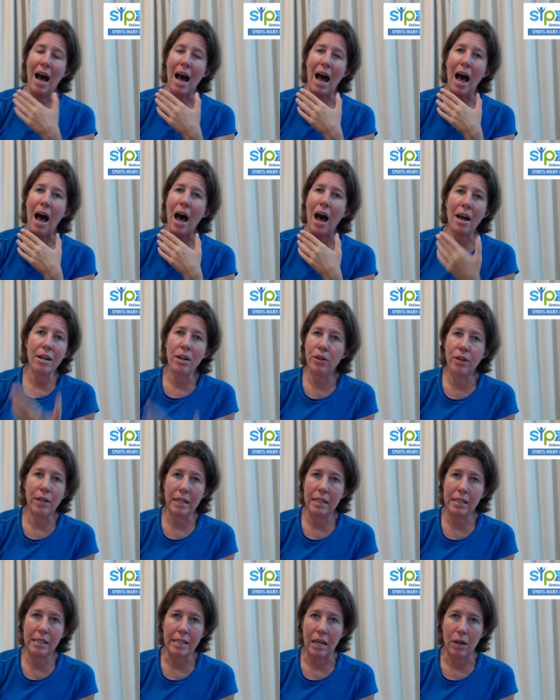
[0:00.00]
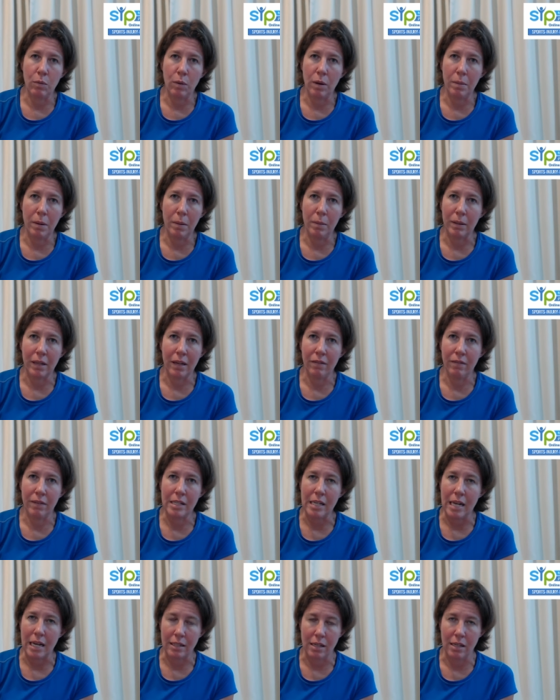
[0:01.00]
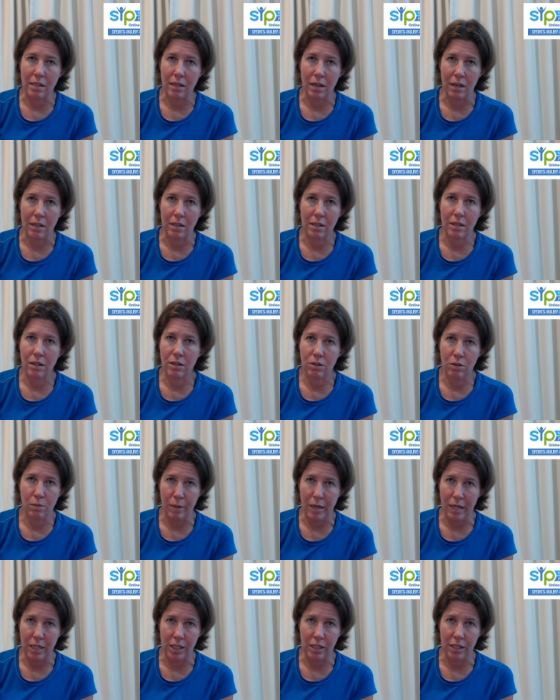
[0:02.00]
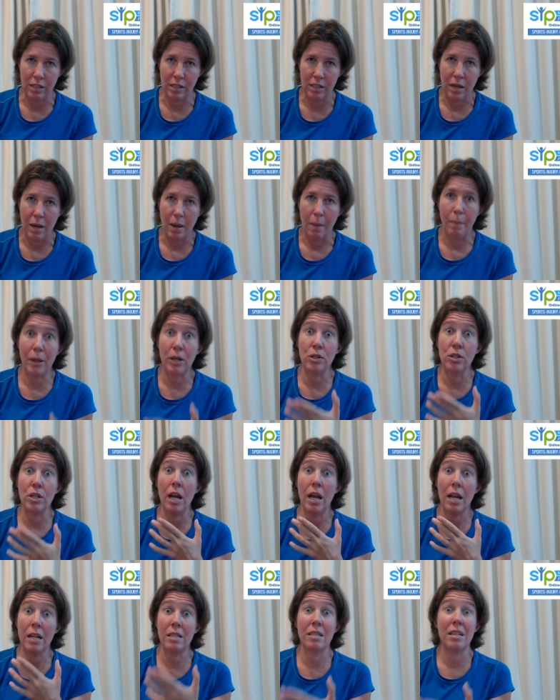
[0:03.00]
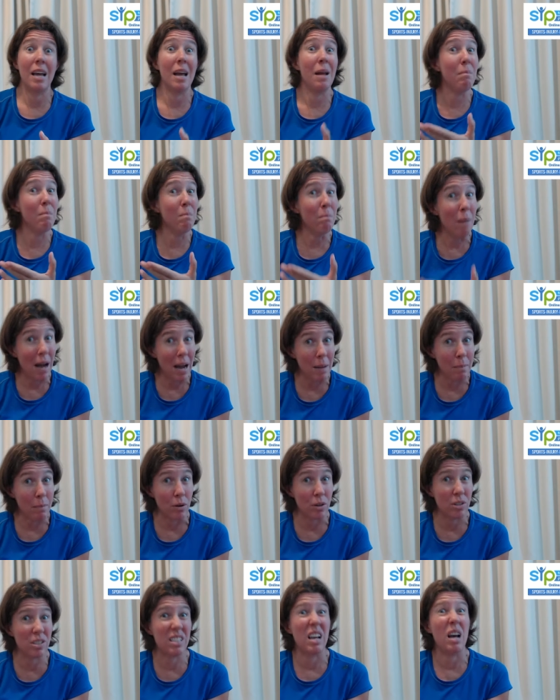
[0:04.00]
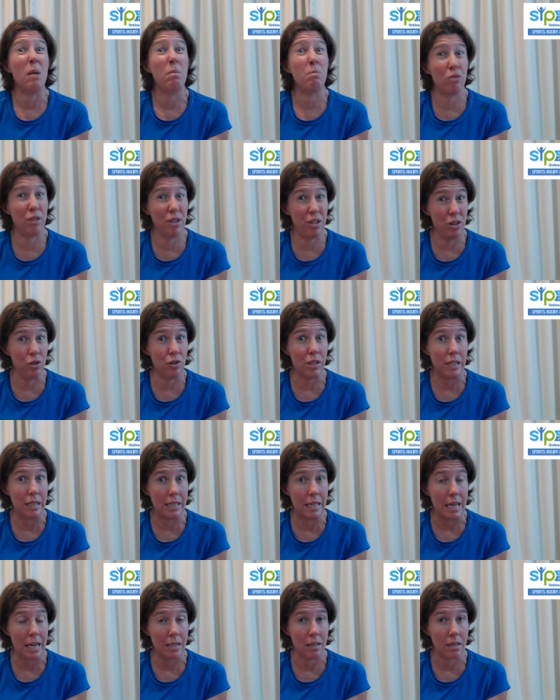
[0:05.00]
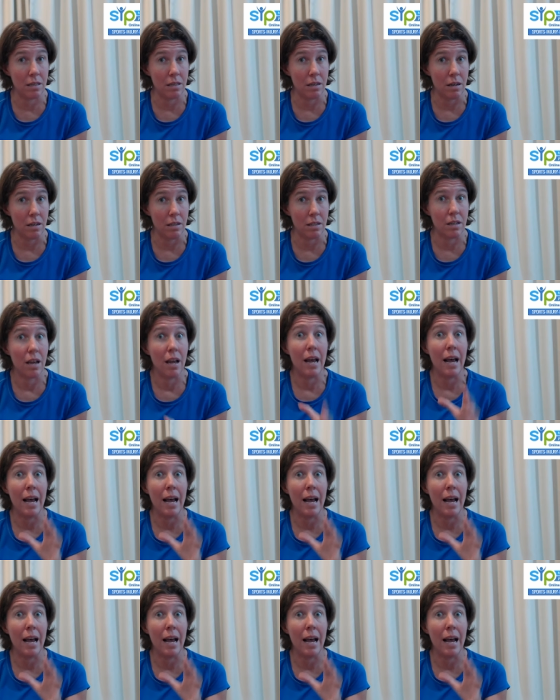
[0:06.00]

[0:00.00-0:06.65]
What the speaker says: I don't understand why people give this exercise to patients, because it's, in my books, a pretty useless exercise,